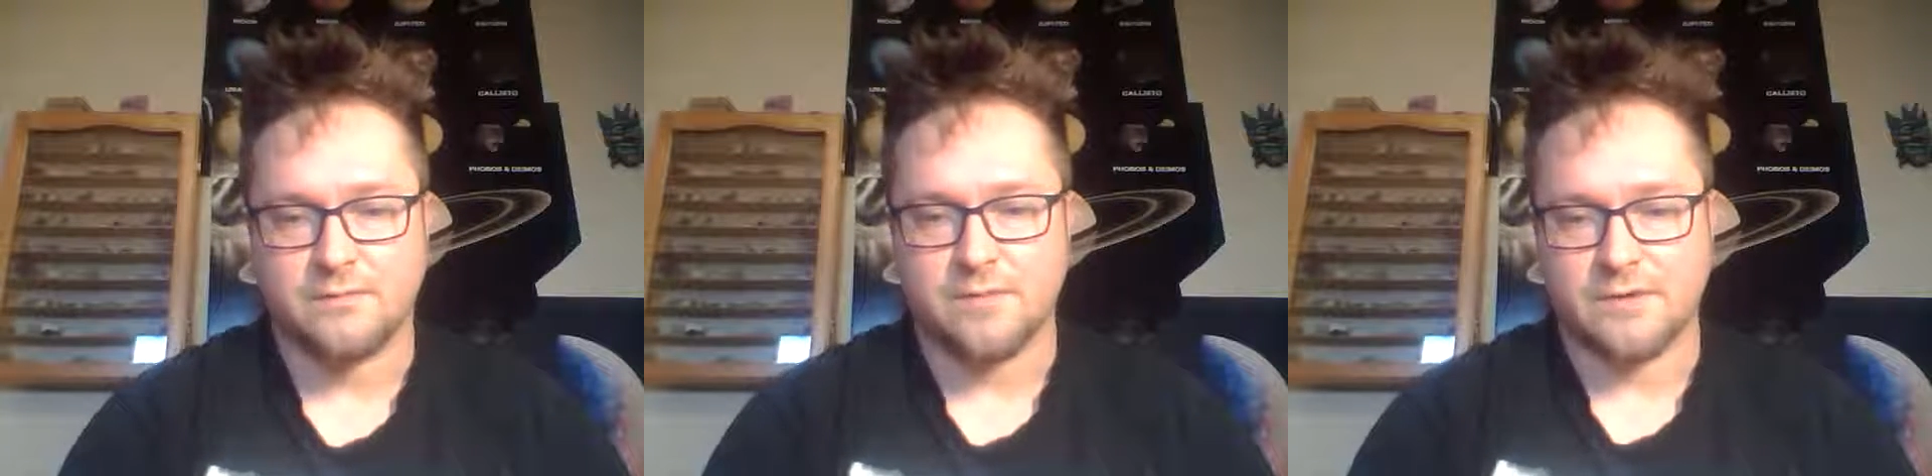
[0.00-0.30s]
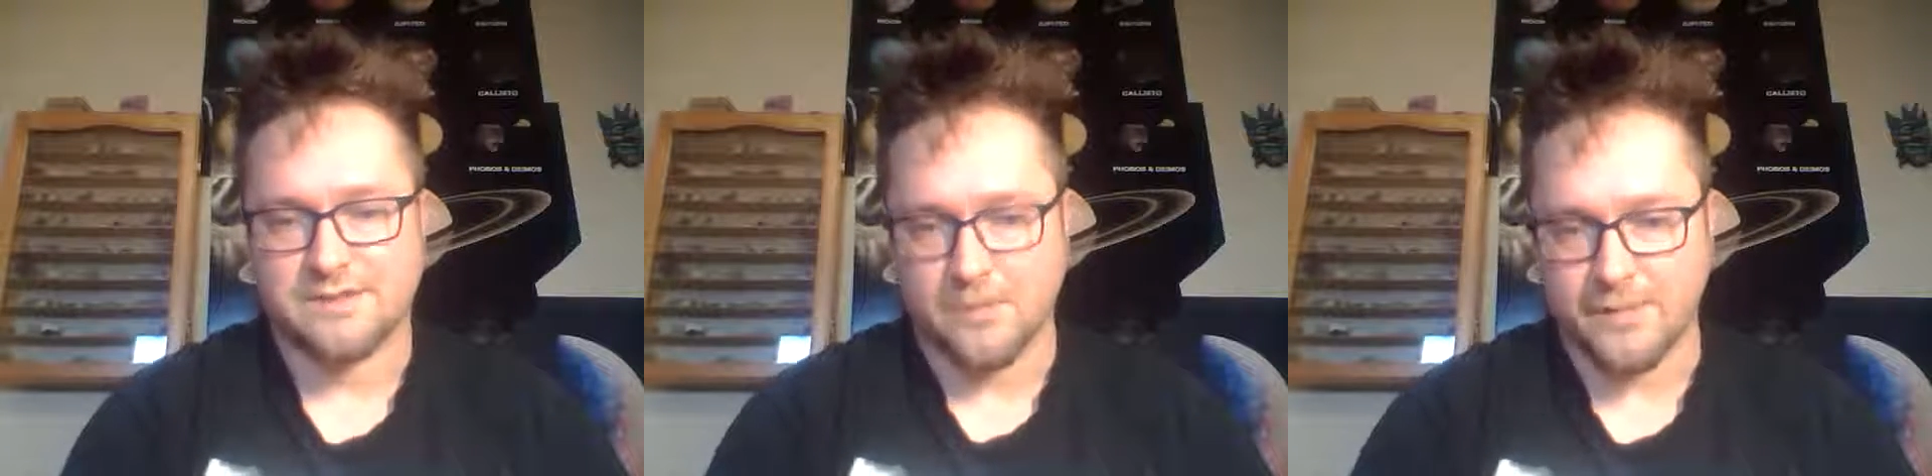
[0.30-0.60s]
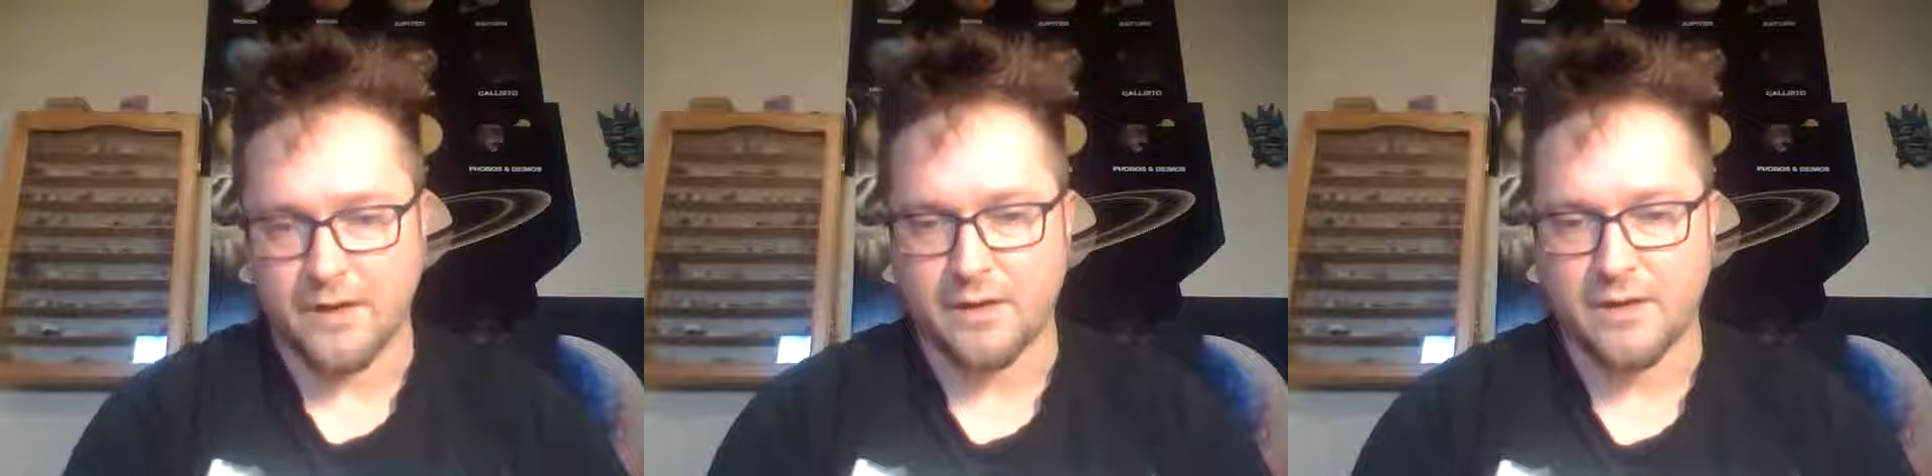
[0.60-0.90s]

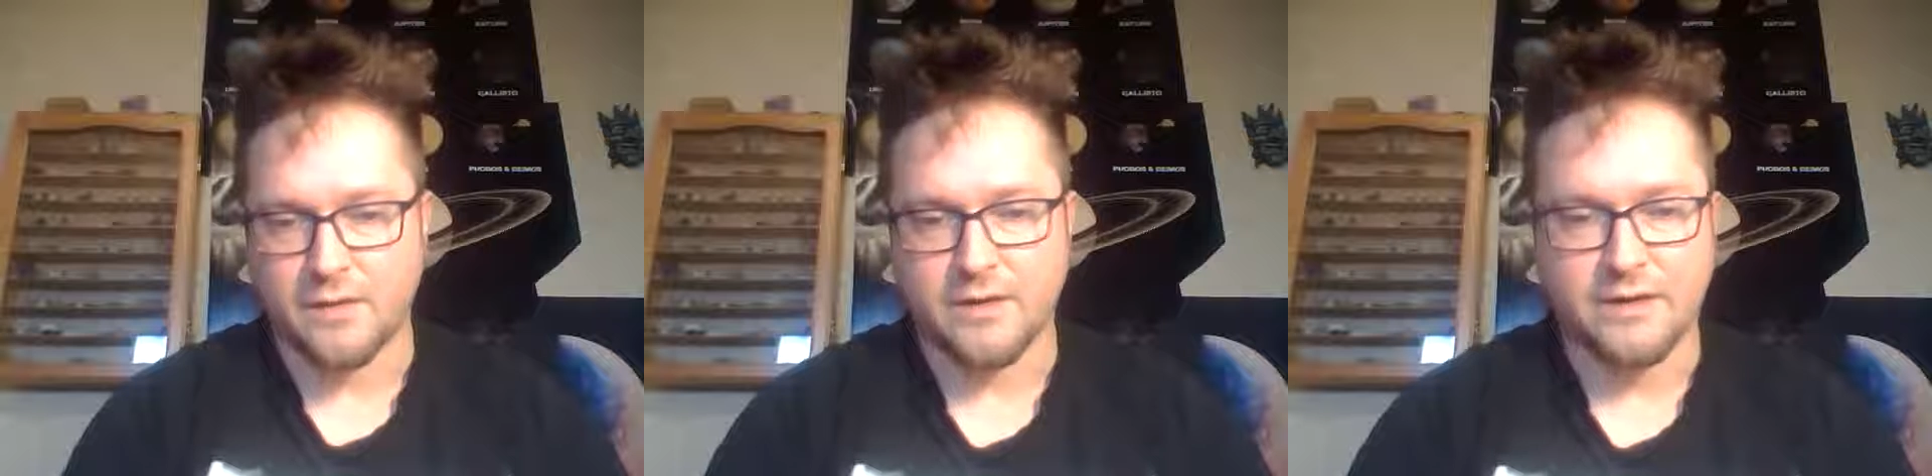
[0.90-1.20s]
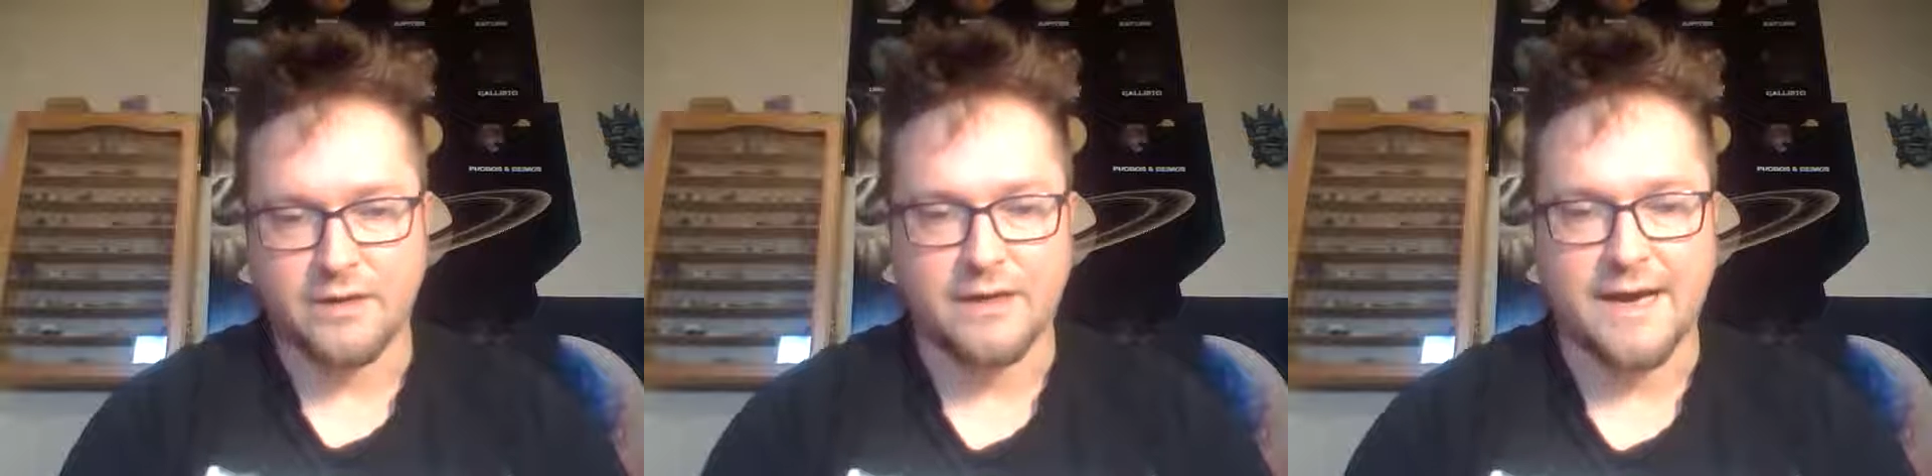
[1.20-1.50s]
macroscopically look